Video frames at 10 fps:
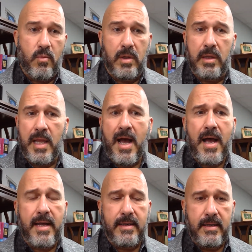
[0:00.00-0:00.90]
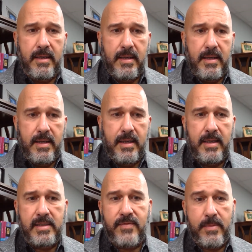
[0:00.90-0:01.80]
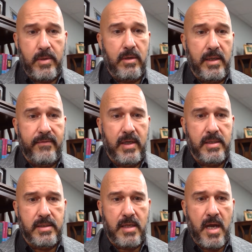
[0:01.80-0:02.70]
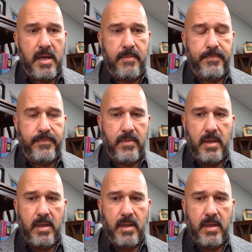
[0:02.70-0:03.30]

Well, Lot and his family are living in Sodom.